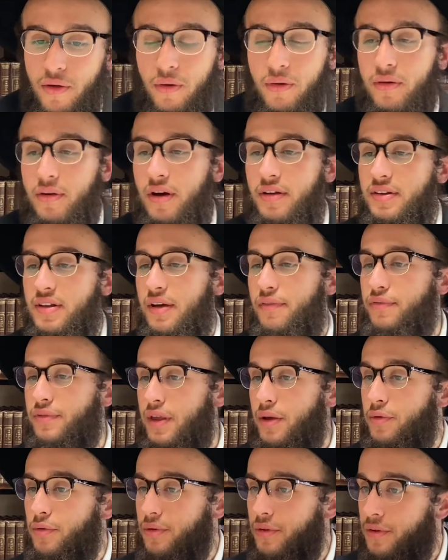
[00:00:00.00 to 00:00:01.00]
whole concept of
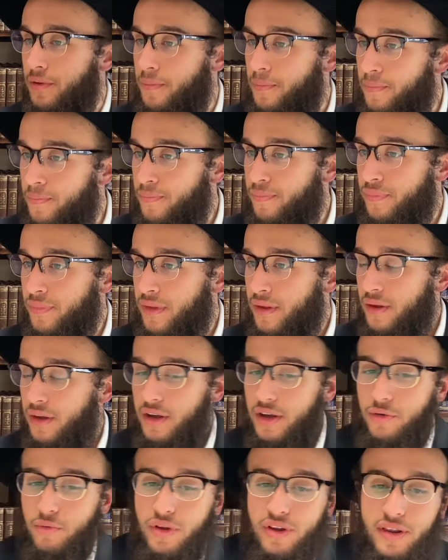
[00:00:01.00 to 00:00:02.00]
tikkun.
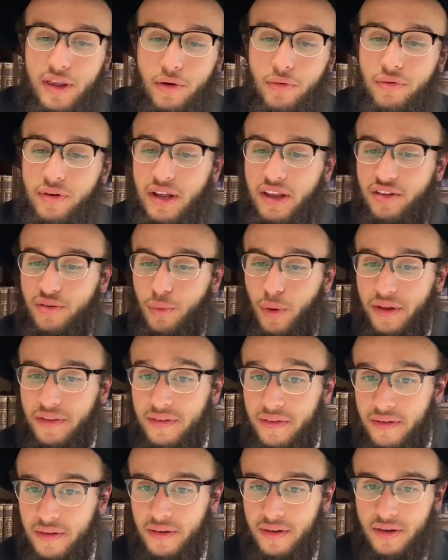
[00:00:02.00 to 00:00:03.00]
The tikkun is what?
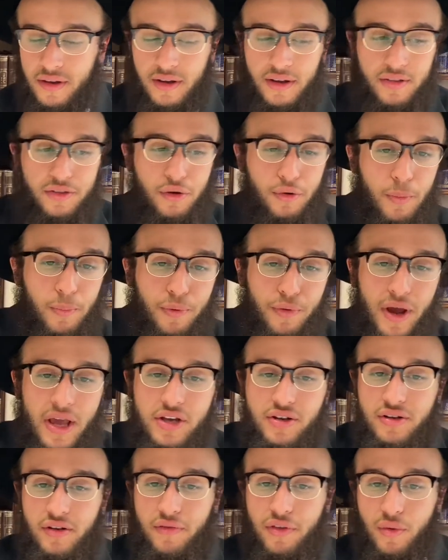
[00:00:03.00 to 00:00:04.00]
The
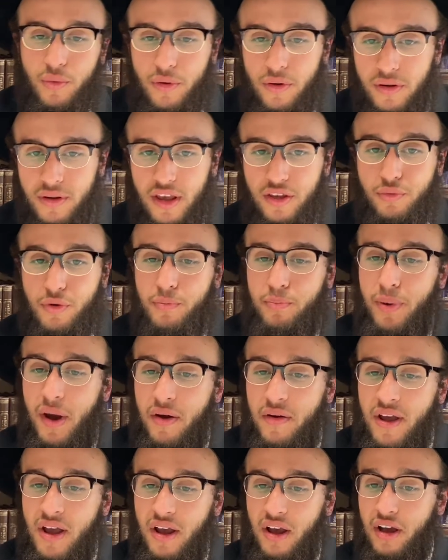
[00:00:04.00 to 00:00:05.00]
reparation of the world is
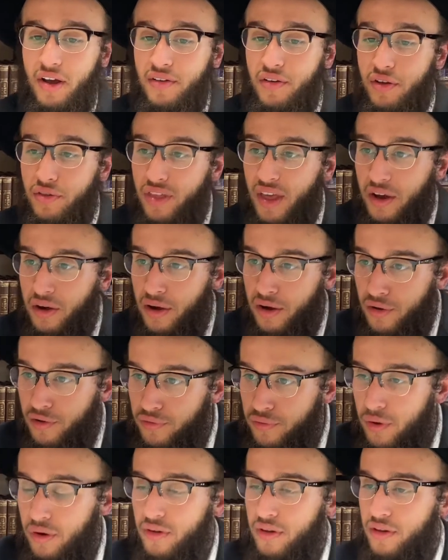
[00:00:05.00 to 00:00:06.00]
repairing the
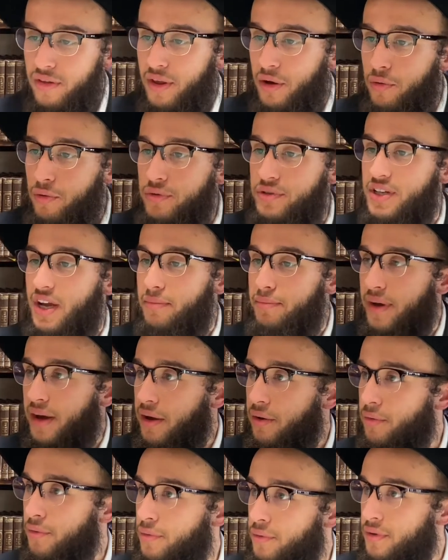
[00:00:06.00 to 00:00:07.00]
kvod, the kutsha
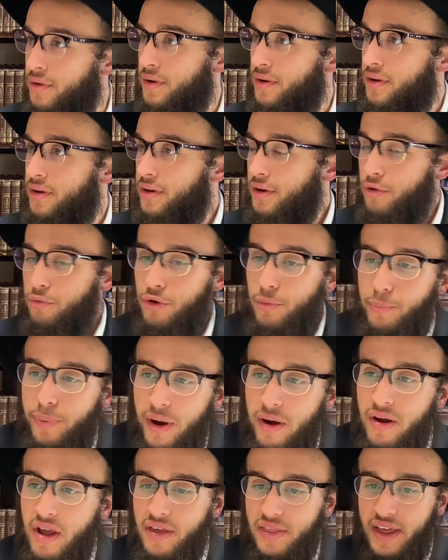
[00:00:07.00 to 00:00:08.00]
berichu,
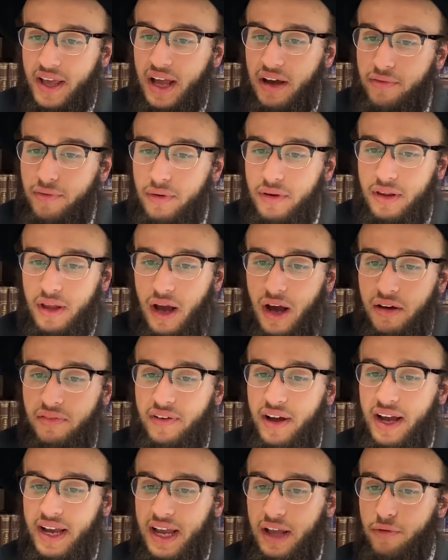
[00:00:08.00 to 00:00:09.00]
repairing the kavod of
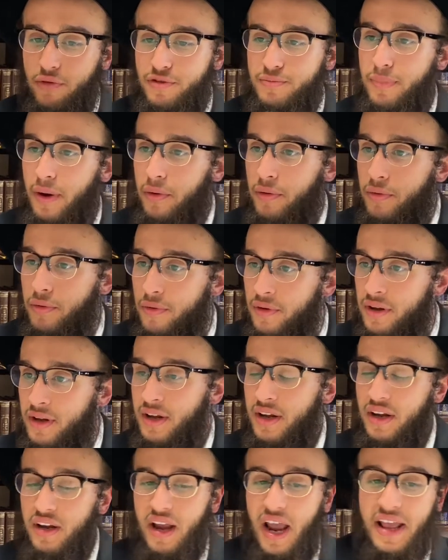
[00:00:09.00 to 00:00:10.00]
Akadosh Baruch Hu.
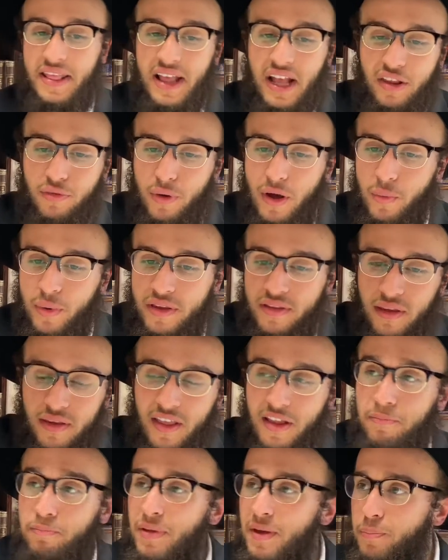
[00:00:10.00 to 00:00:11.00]
And that's why we say
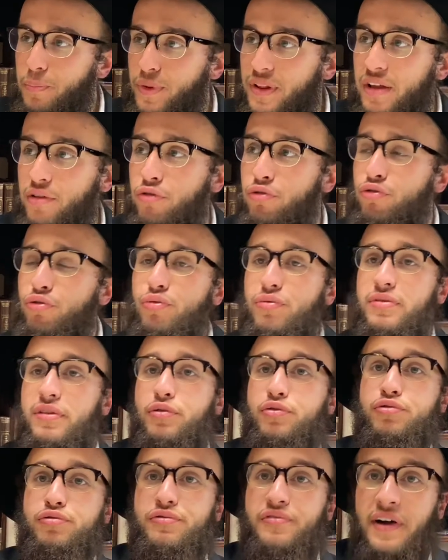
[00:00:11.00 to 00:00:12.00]
that people that do
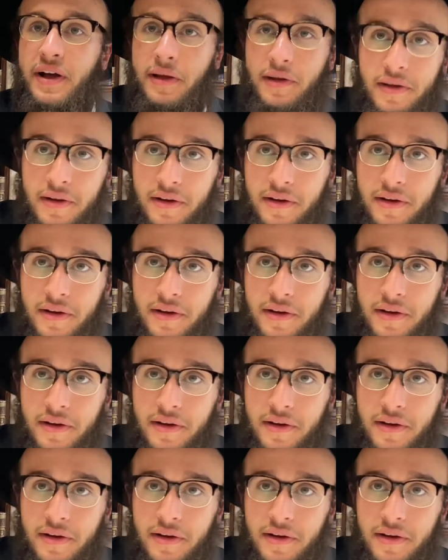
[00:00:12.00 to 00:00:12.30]
teshuvah